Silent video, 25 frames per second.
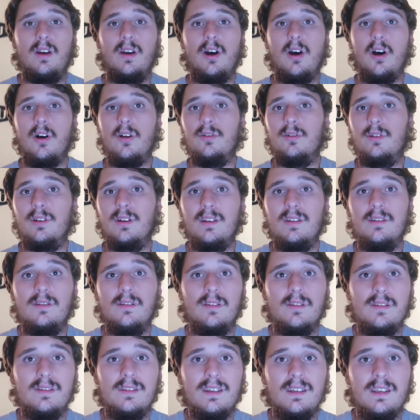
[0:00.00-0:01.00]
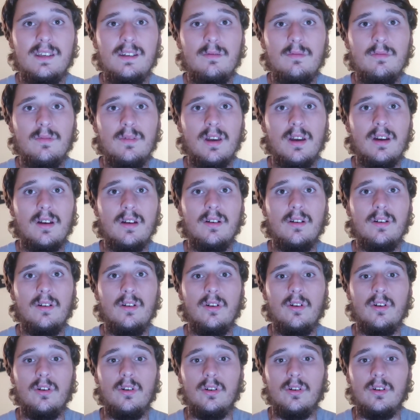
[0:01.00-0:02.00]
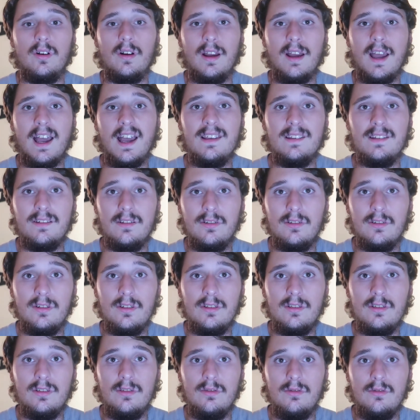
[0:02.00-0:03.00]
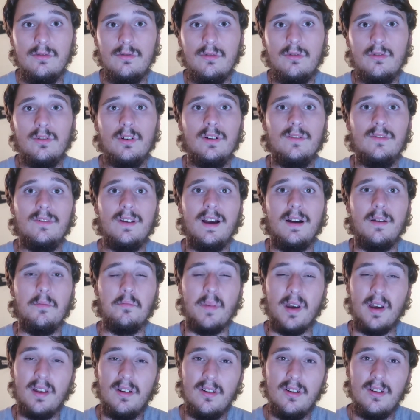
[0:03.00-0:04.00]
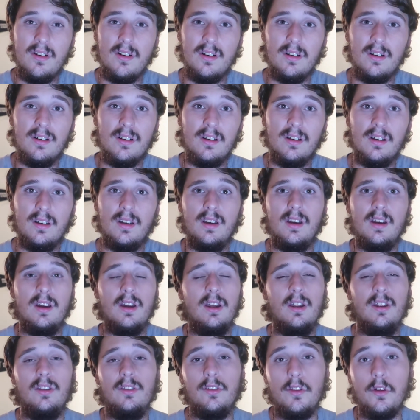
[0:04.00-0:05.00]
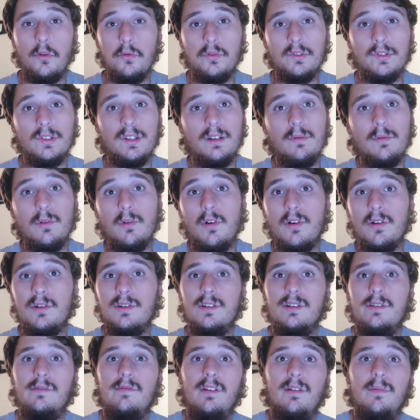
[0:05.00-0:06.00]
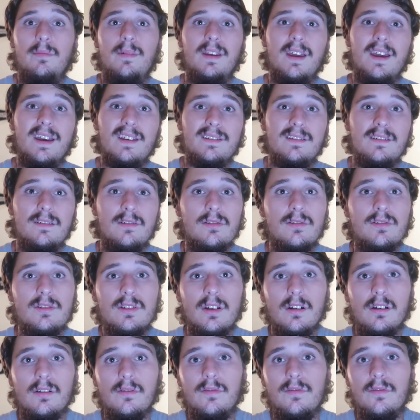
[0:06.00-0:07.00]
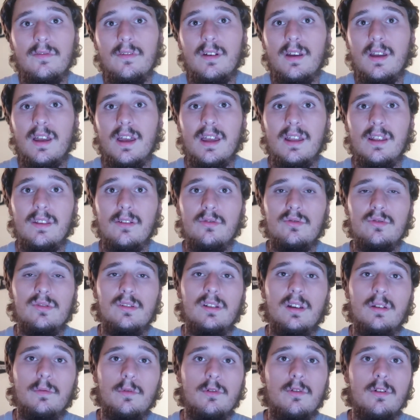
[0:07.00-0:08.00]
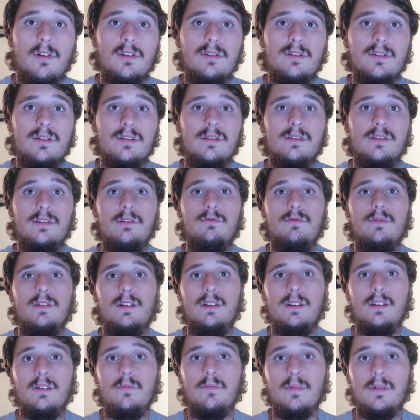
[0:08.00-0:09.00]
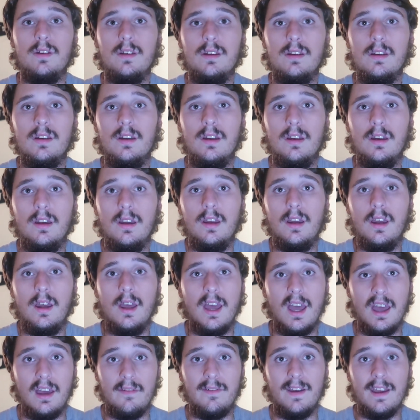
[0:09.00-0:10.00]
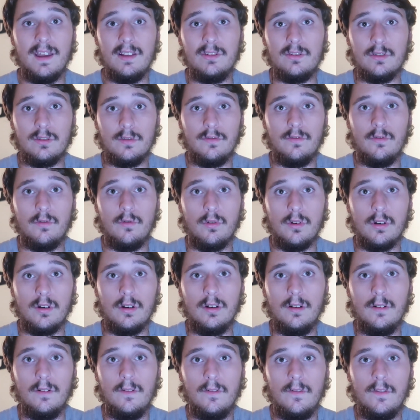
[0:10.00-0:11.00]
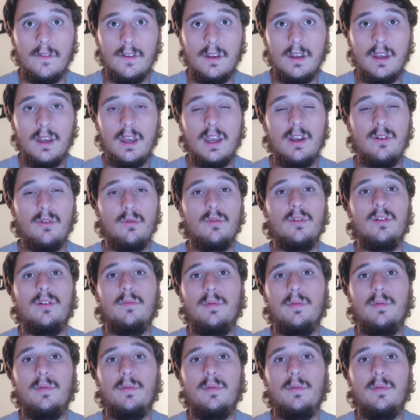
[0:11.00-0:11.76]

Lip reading: other kids on the team that are as good as you or not better? Those are the type of questions you need to be asking yourself, and those are the type of questions you need to have answers for in order to